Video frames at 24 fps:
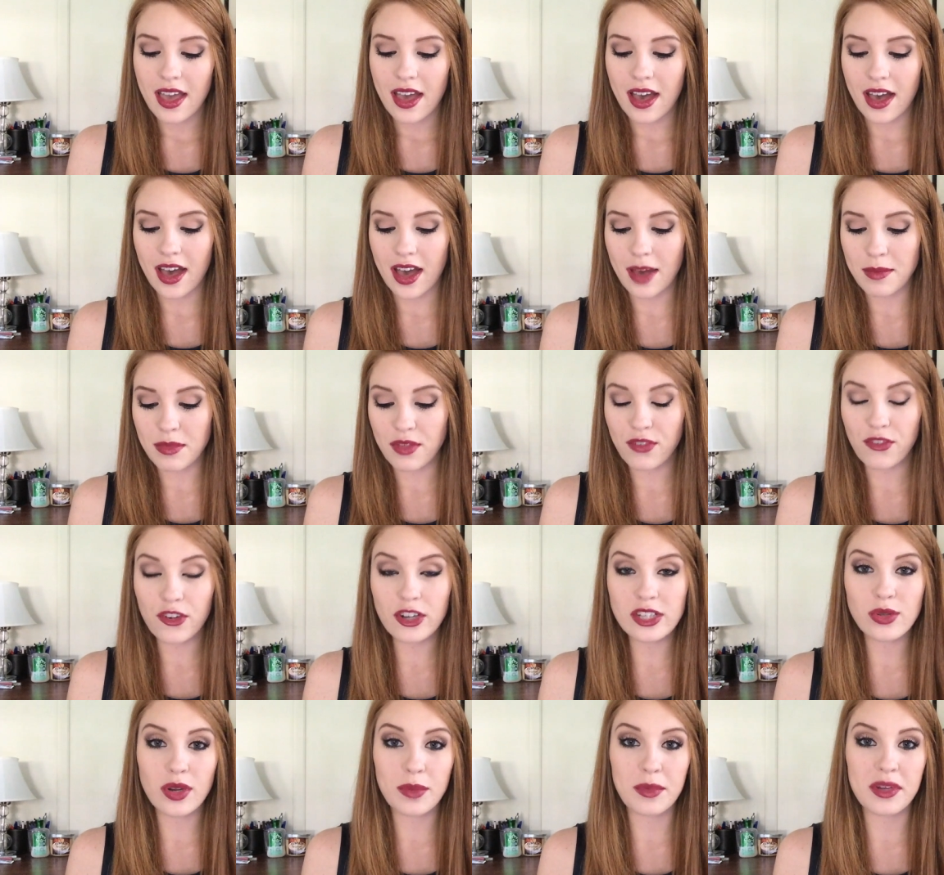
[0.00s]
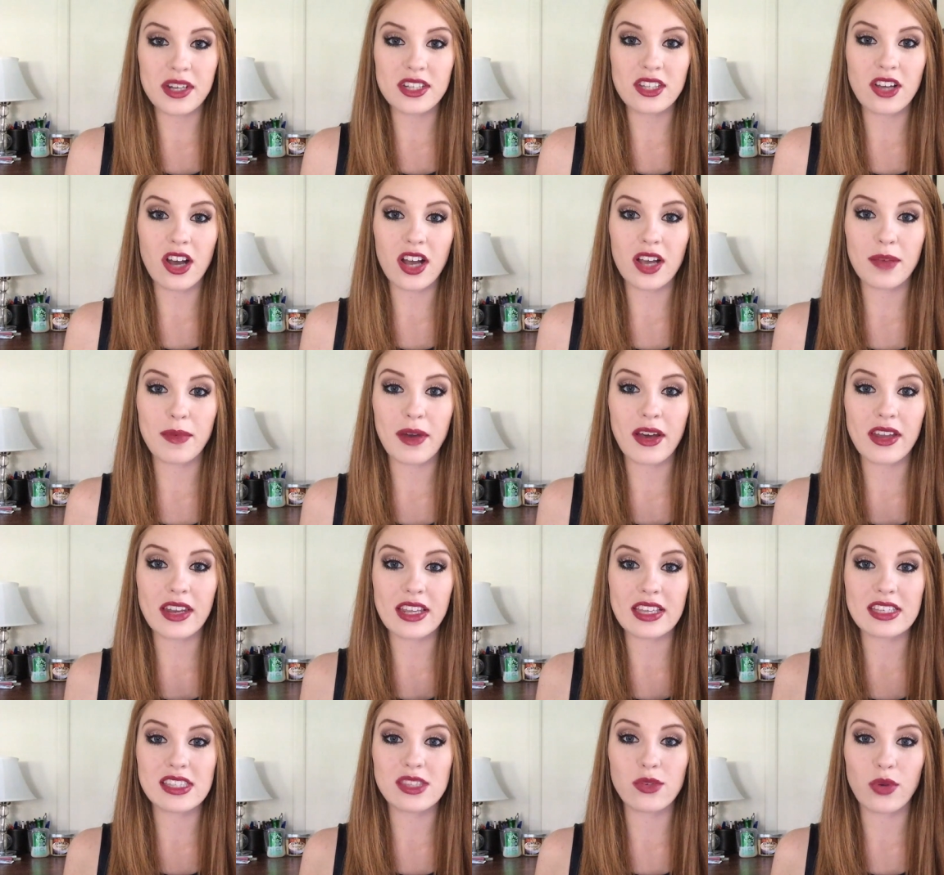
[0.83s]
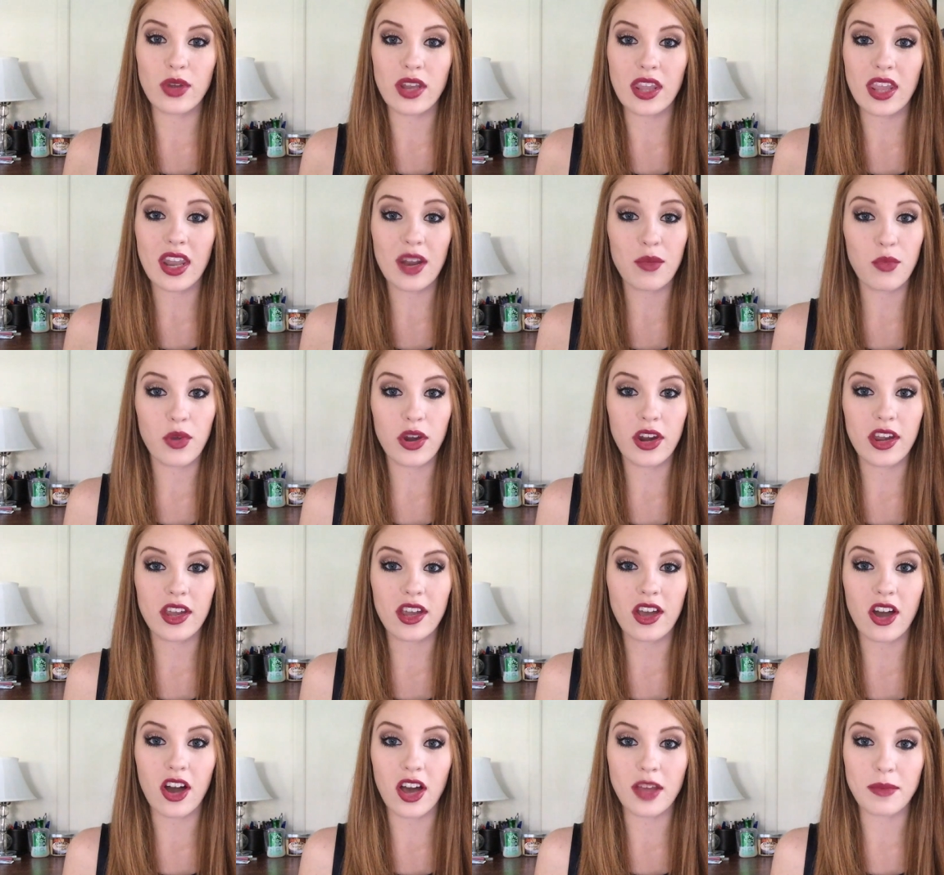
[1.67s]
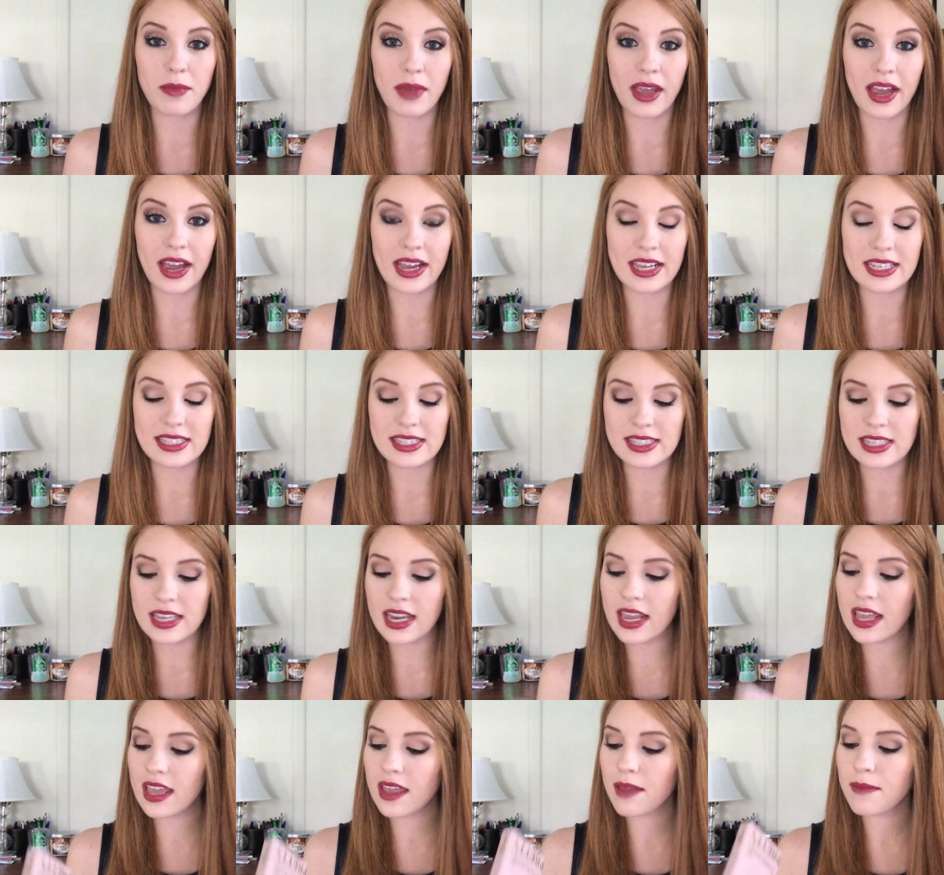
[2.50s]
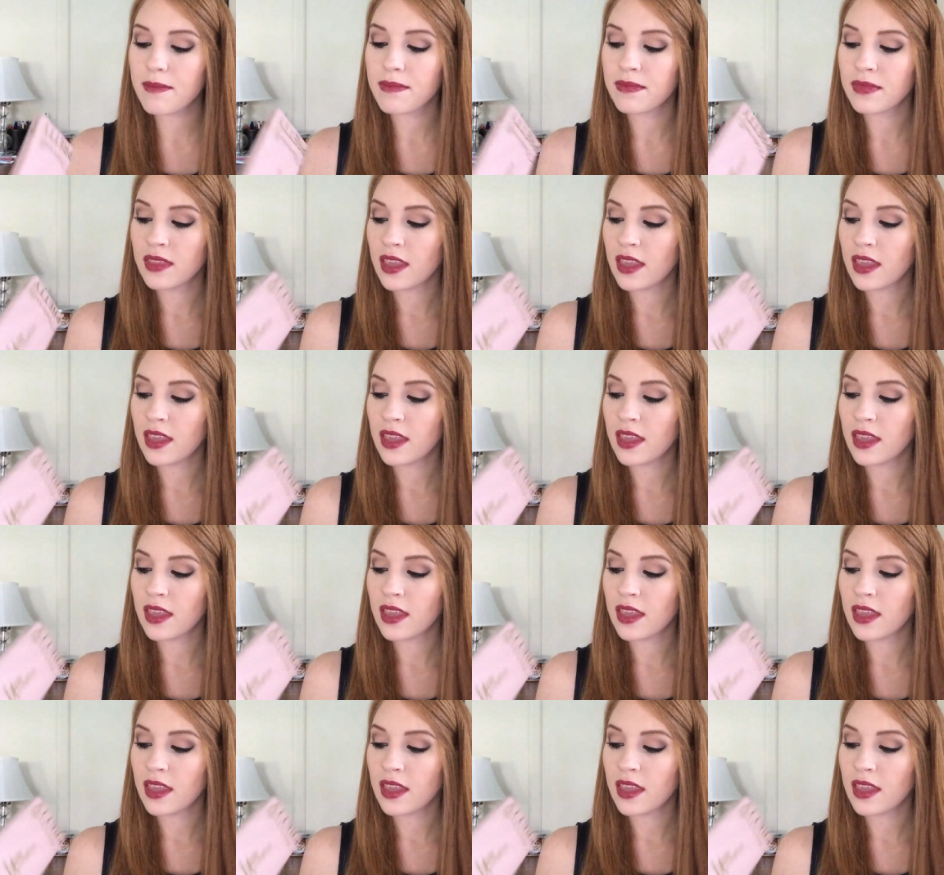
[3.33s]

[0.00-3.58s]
Um, the first one I'm going to talk about is the one that I'm wearing on my eyes today.